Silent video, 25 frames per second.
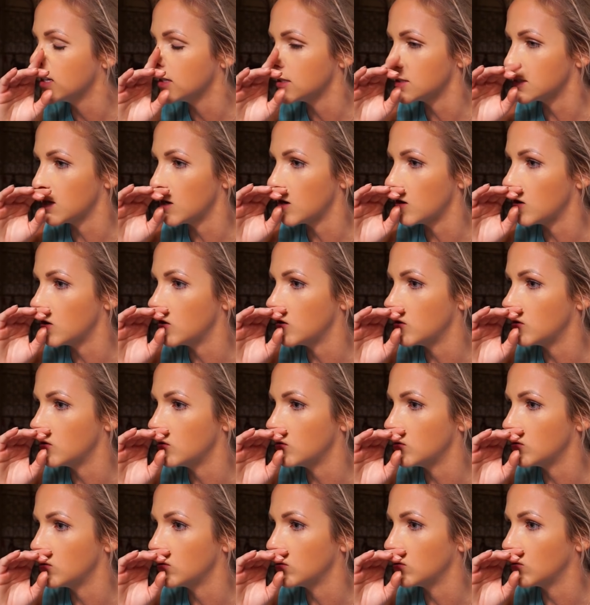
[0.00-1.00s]

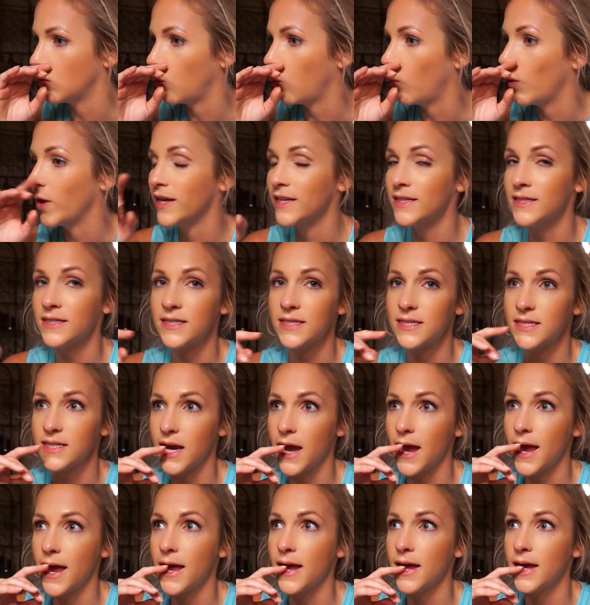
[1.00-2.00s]
So
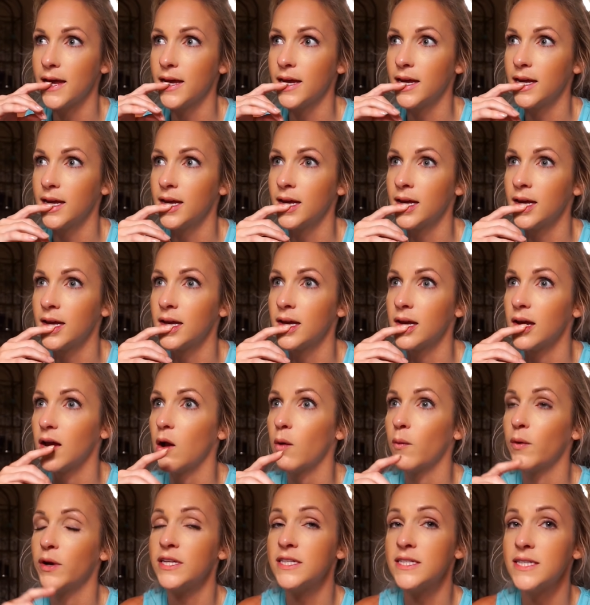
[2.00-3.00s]
Wednesday,
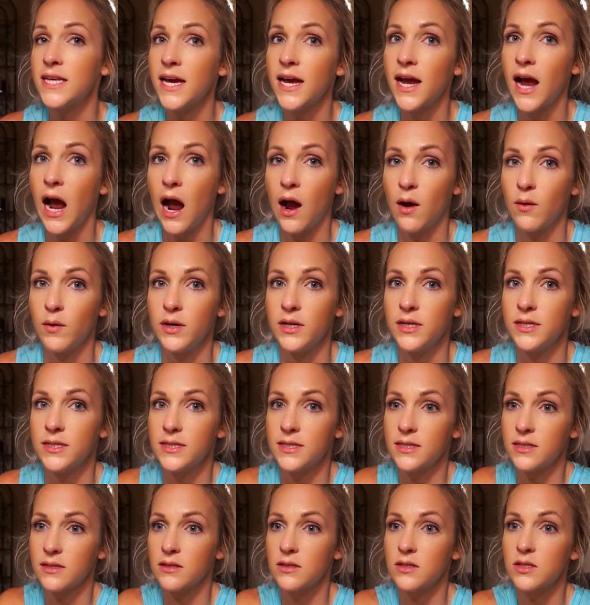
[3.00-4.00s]
I
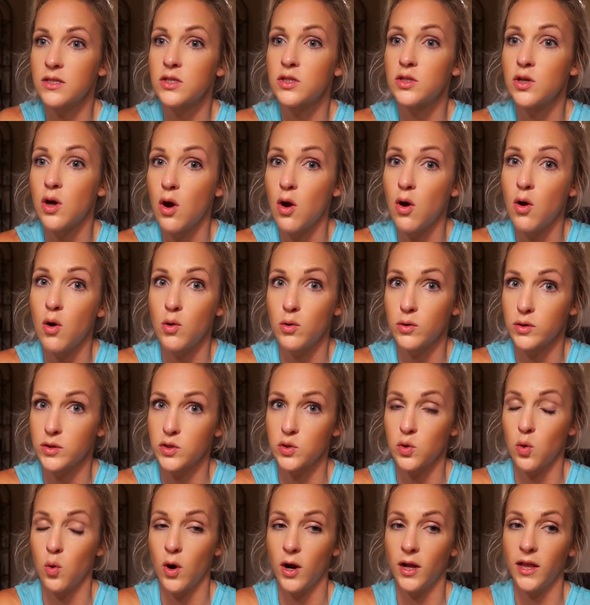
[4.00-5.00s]
was so
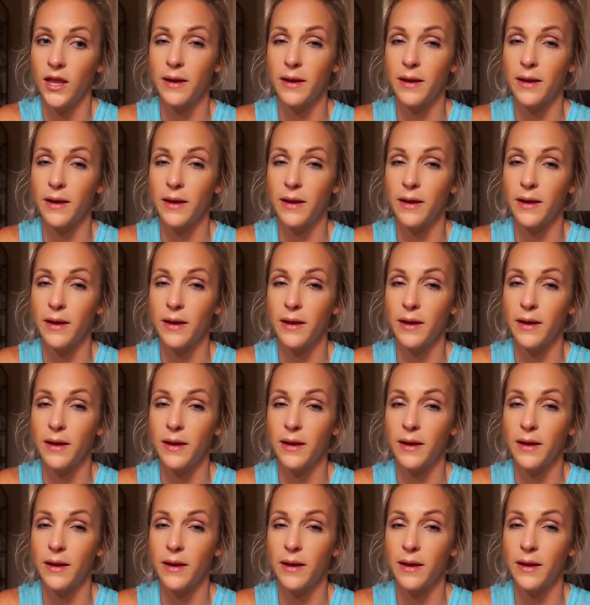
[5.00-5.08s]
sore.